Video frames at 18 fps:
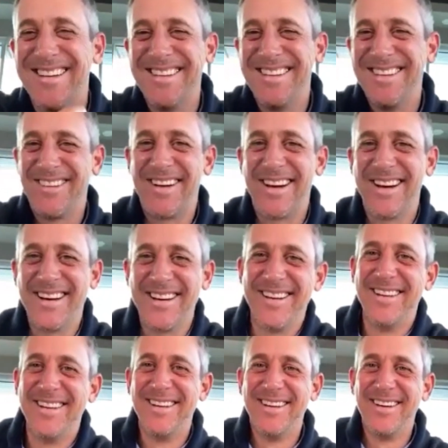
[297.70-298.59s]
Right.
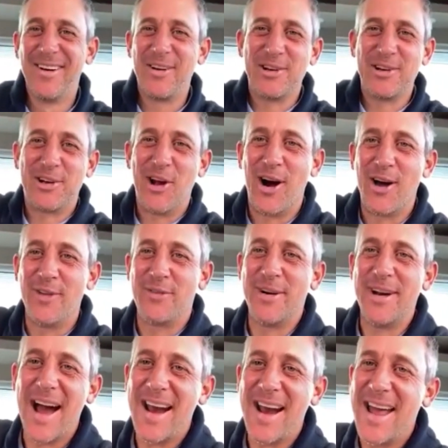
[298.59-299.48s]
You're gone for
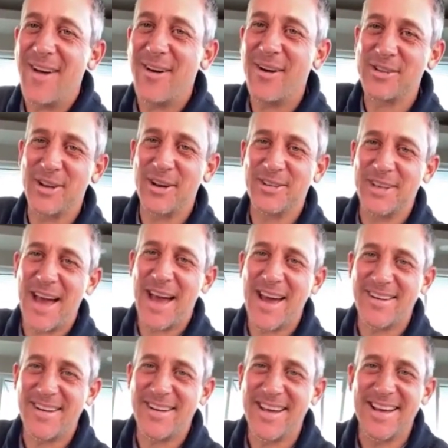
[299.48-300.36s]
9 hours on a
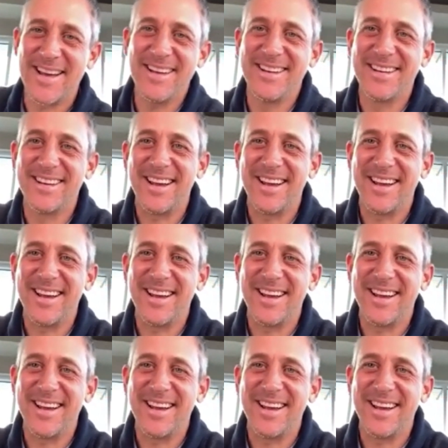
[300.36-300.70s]
Saturday.